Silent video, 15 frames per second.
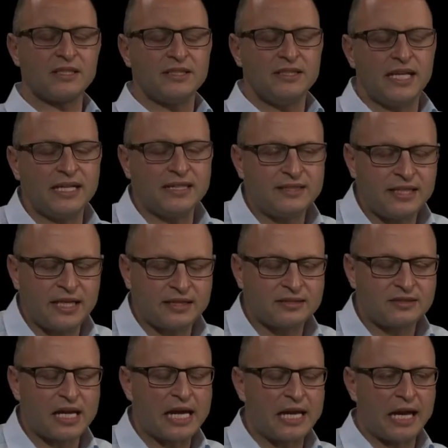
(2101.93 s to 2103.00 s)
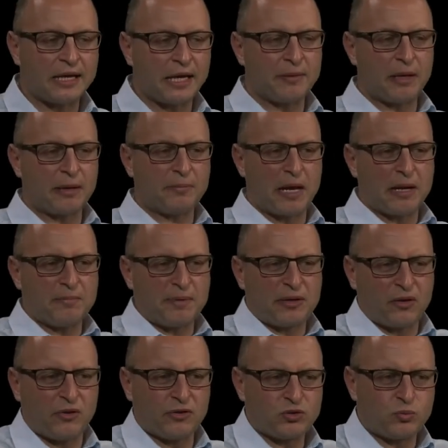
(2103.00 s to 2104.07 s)
Yeah, yes. And, and, and
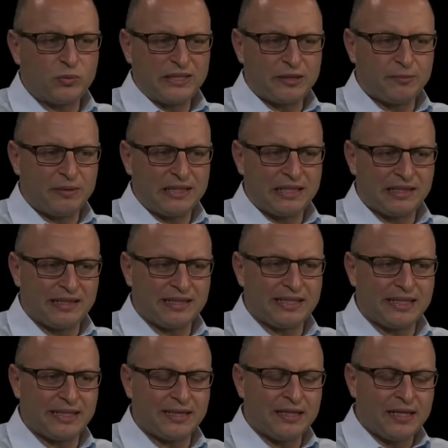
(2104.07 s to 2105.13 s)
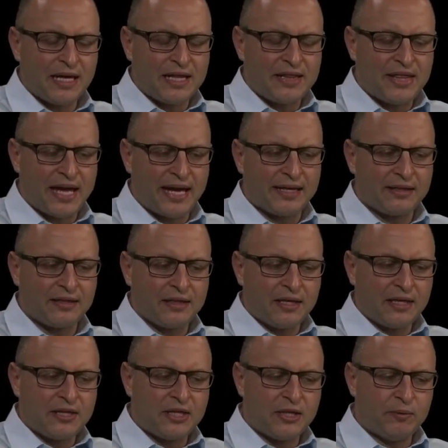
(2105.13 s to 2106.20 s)
because we can be clear that
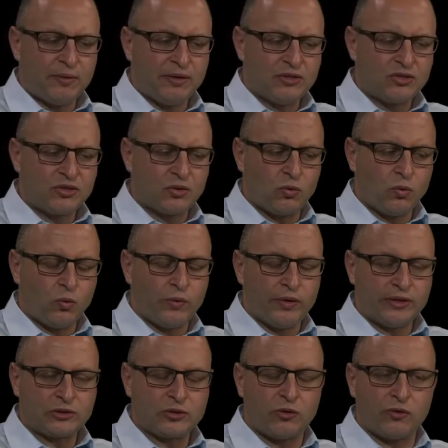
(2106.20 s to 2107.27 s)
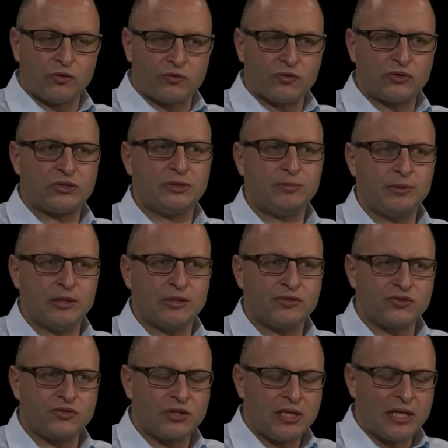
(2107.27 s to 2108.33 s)
there is all these calls for
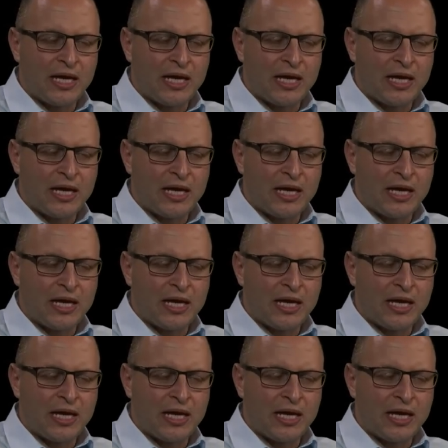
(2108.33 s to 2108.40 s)
stimulus.